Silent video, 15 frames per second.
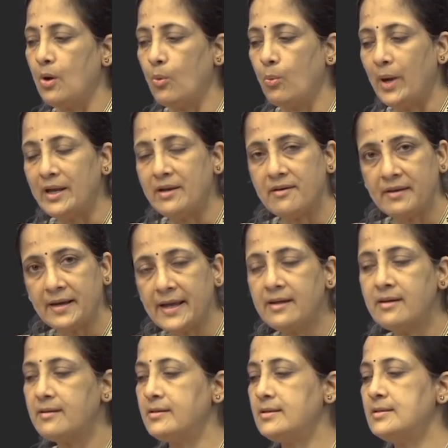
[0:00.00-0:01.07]
When
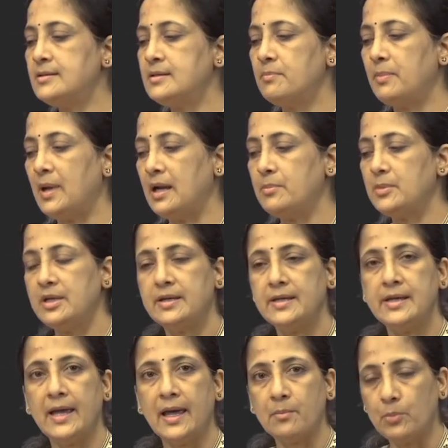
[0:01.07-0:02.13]
recurrent
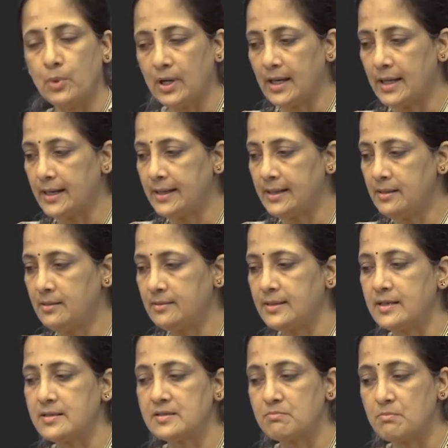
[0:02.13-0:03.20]
pulmonary emboli,
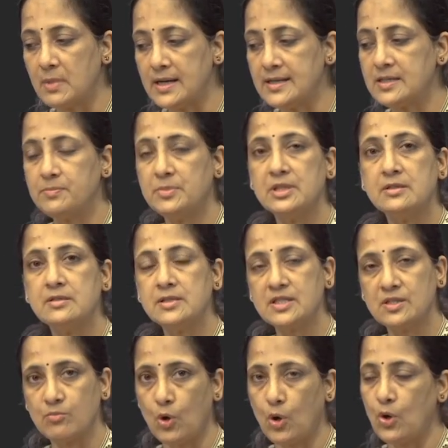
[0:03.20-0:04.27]
that is multiple
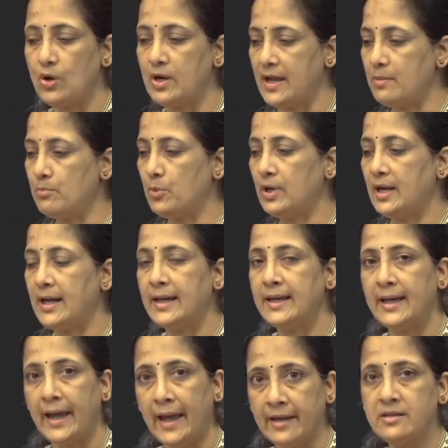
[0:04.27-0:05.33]
small
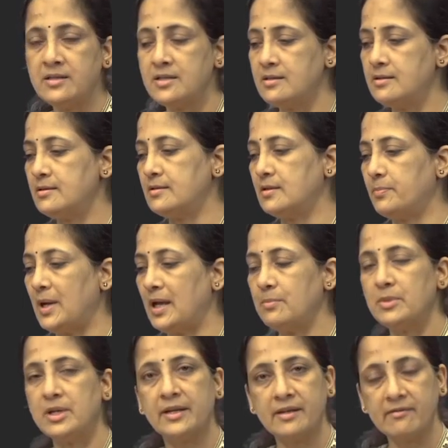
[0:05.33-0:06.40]
emboli enter the
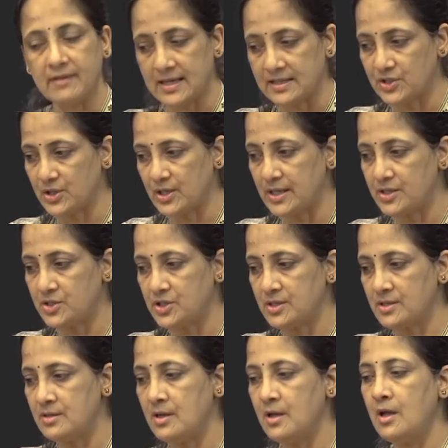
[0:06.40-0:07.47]
pulmonary
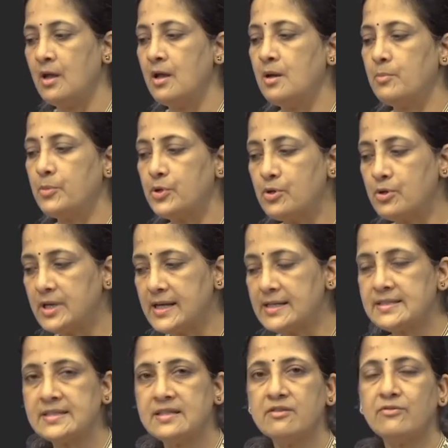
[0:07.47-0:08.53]
vasculature,
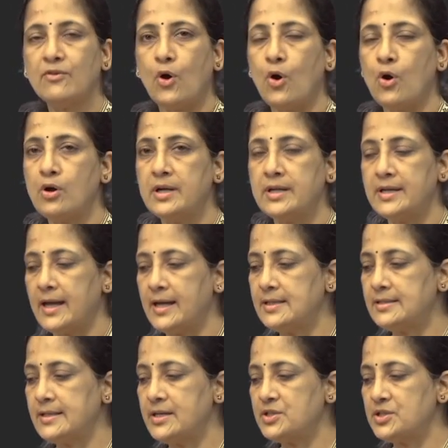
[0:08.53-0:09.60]
Progressive
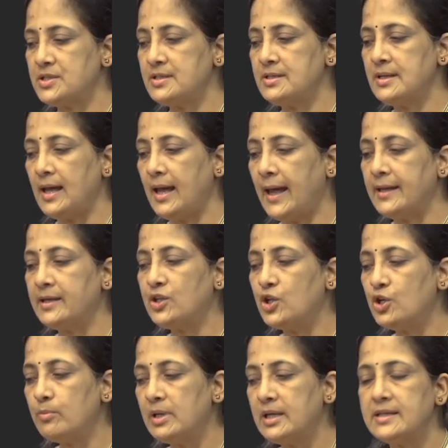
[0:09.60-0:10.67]
organization and
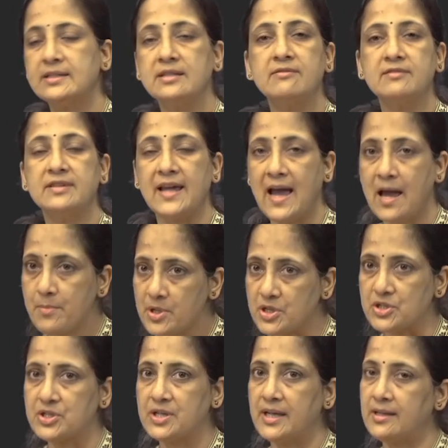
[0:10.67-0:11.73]
cumulative
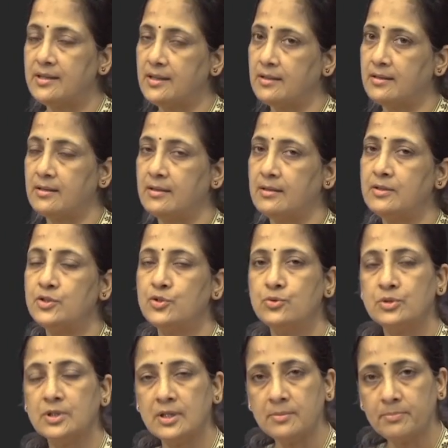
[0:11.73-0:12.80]
damage can occur
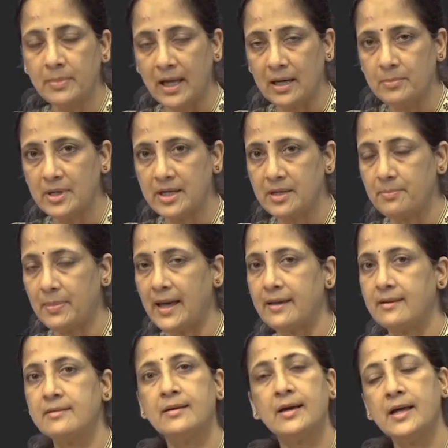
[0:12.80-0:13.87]
to the pulmonary
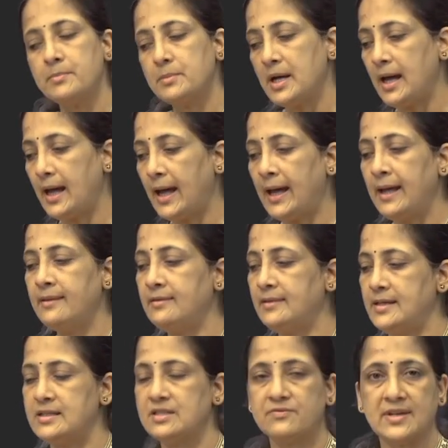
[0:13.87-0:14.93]
parenchyma and
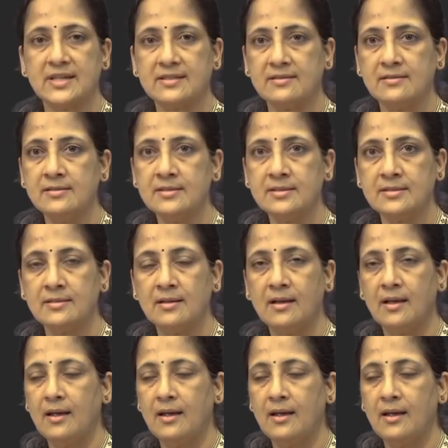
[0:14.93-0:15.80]
these vessels